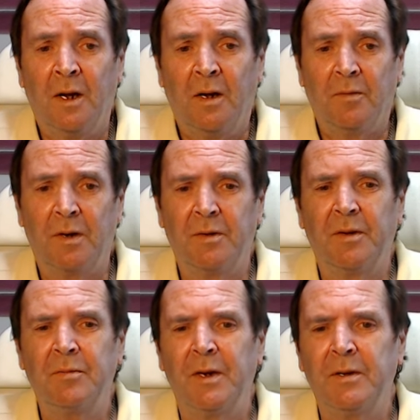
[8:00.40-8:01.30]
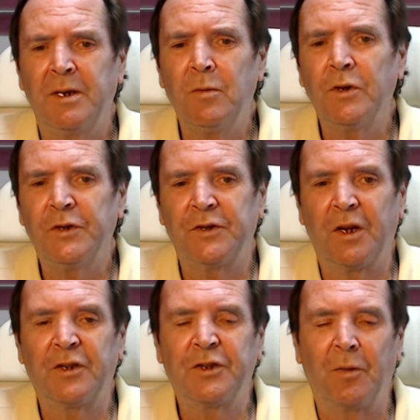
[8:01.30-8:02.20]
Now, he wasn't
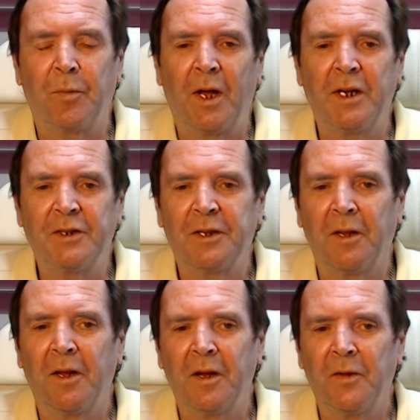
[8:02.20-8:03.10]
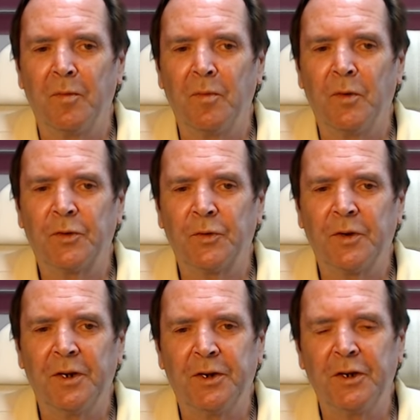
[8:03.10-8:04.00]
surprised to learn that Moscow
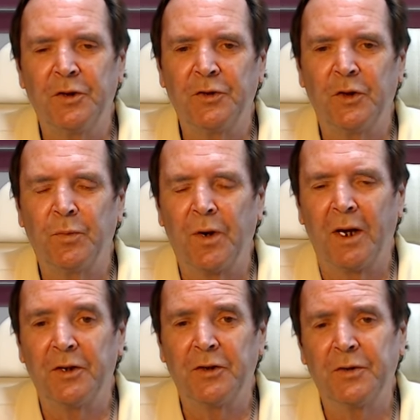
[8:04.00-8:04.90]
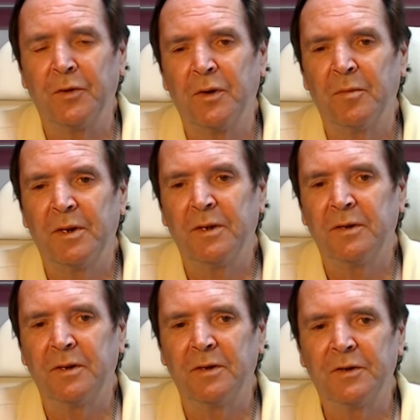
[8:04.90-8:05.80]
continues this practice, though. I mean,
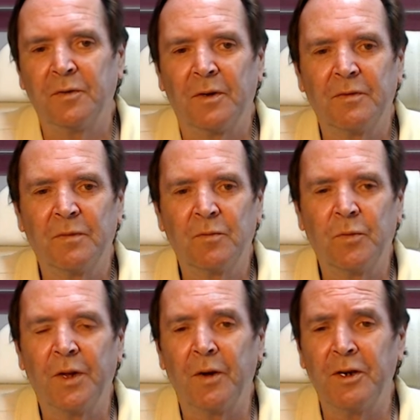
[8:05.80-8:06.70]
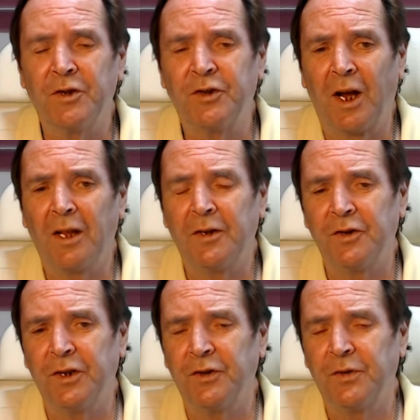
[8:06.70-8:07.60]
yeah, it's not without its
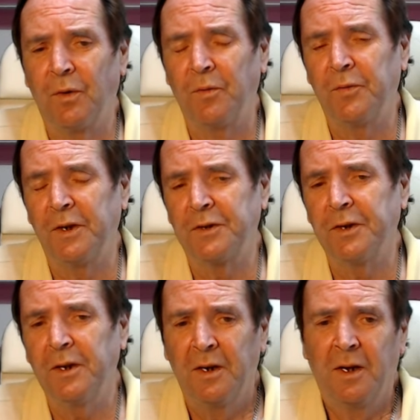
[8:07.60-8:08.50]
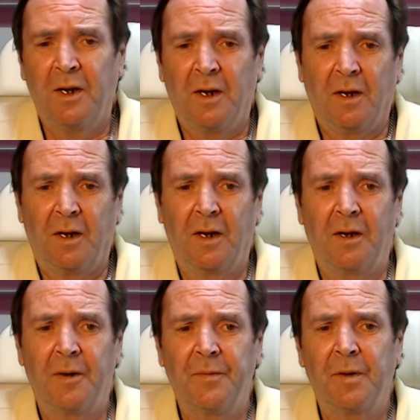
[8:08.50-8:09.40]
challenges, obviously.
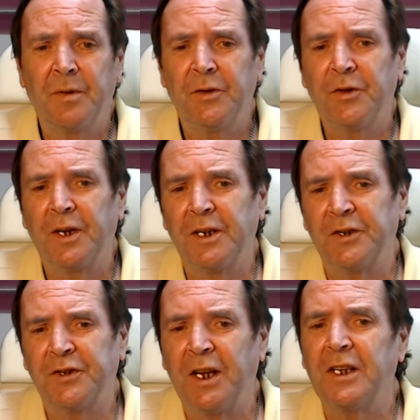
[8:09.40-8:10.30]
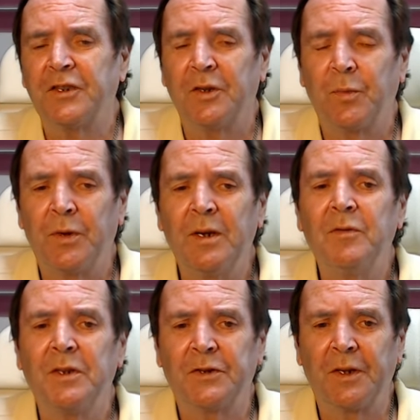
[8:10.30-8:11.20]
I mean, the United States has
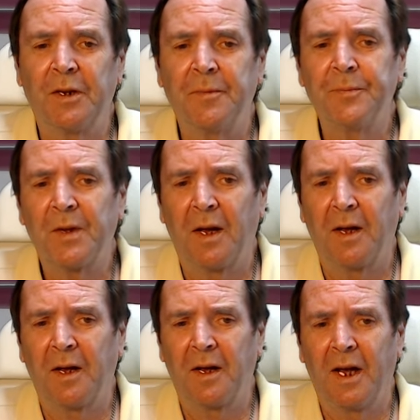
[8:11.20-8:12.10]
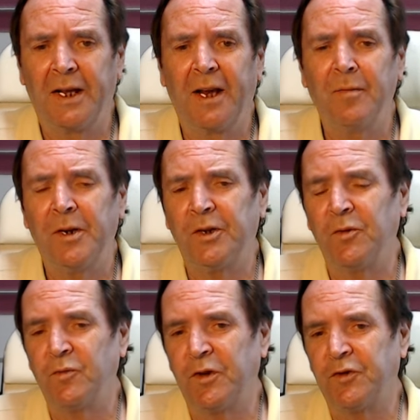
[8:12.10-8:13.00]
previously attempted to
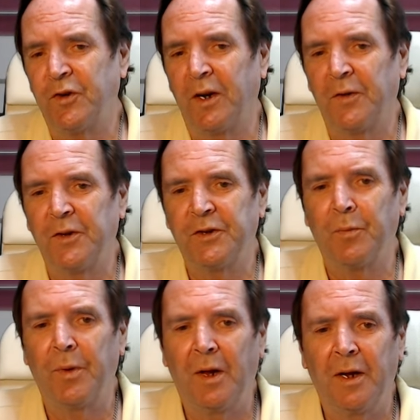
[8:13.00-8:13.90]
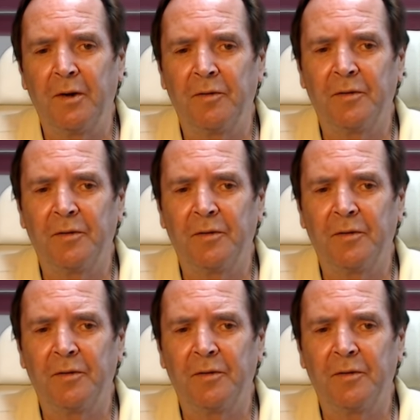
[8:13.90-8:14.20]
restrict the supply of